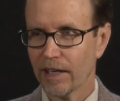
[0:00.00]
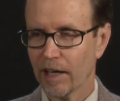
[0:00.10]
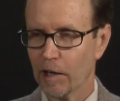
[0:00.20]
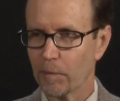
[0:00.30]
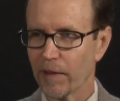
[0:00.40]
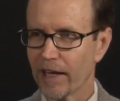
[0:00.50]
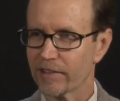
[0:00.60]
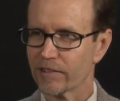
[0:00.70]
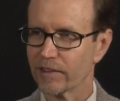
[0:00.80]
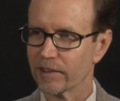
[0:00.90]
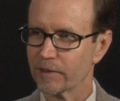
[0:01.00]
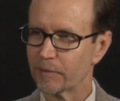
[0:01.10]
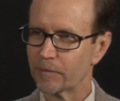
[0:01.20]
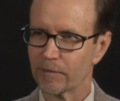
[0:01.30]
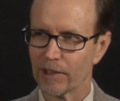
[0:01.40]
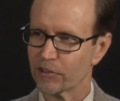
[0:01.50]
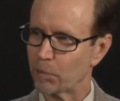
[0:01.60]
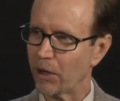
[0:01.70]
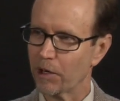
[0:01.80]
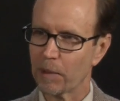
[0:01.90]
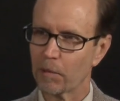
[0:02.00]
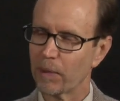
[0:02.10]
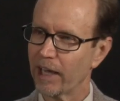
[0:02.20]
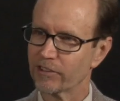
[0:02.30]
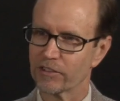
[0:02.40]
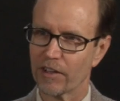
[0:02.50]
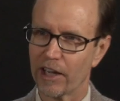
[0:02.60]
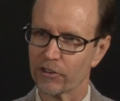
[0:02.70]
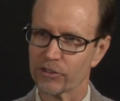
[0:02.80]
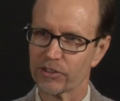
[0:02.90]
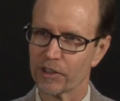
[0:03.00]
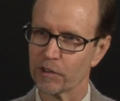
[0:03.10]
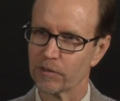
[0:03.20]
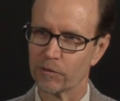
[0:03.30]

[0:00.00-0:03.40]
Um, that's, the, that's the part about passive house that